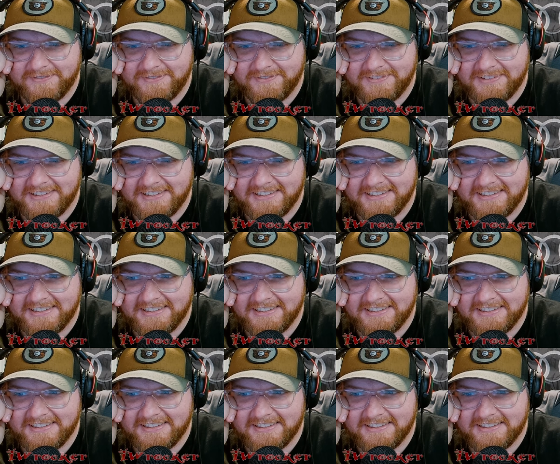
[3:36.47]

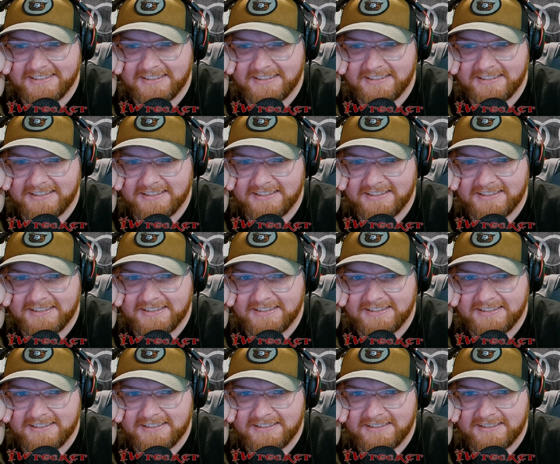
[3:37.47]

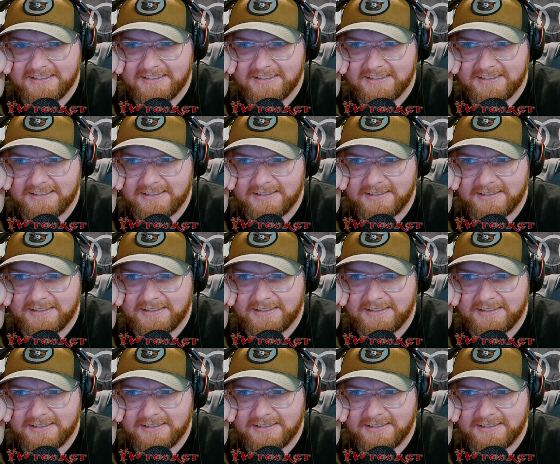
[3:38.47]
(silence)